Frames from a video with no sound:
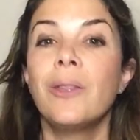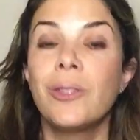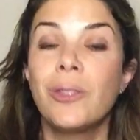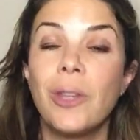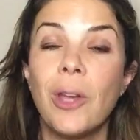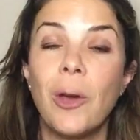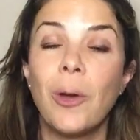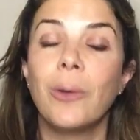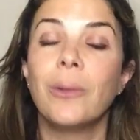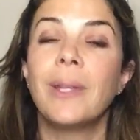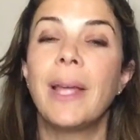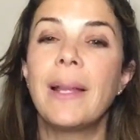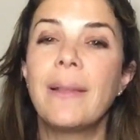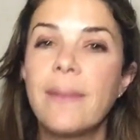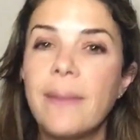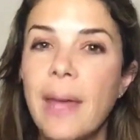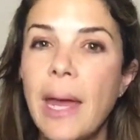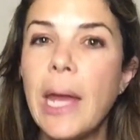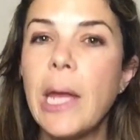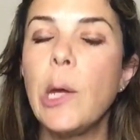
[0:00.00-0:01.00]
So
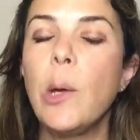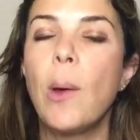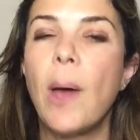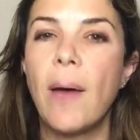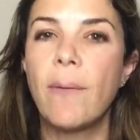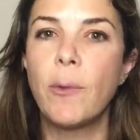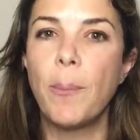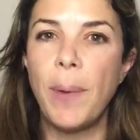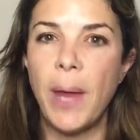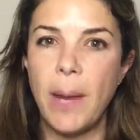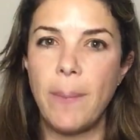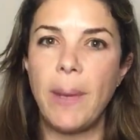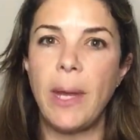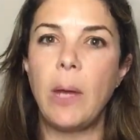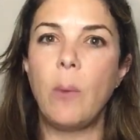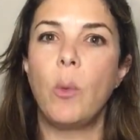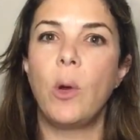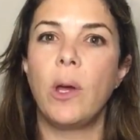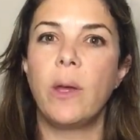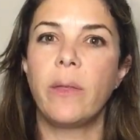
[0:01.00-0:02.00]
let's say you have a
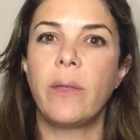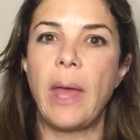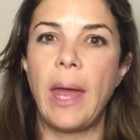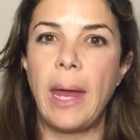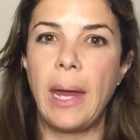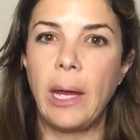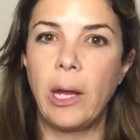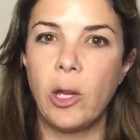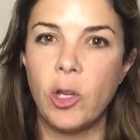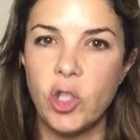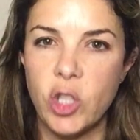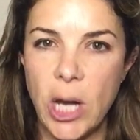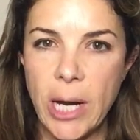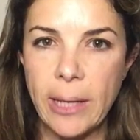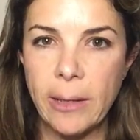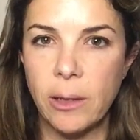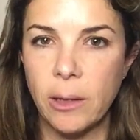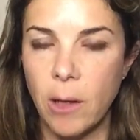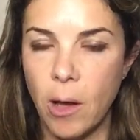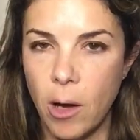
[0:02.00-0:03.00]
baby with a
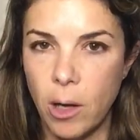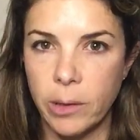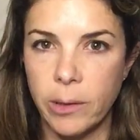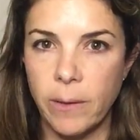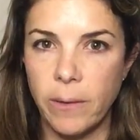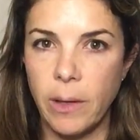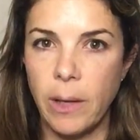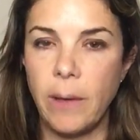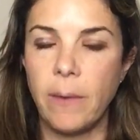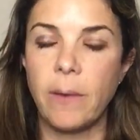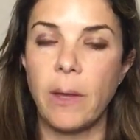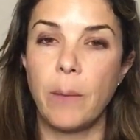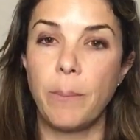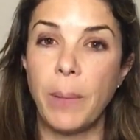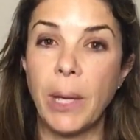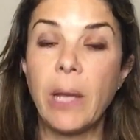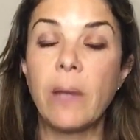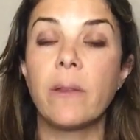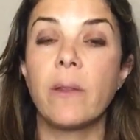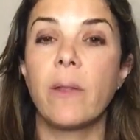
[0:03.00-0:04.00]
congenital heart disease,
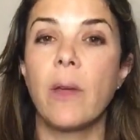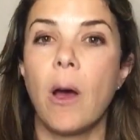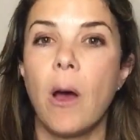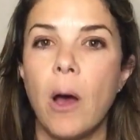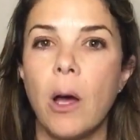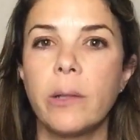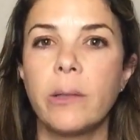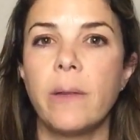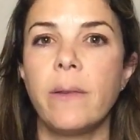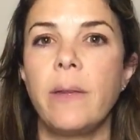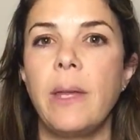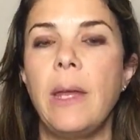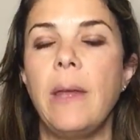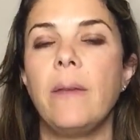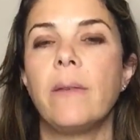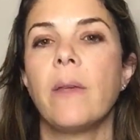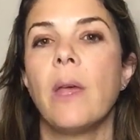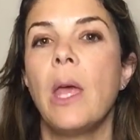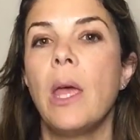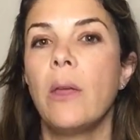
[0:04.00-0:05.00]
and because of the heart
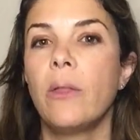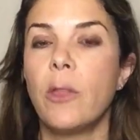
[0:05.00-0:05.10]
disease,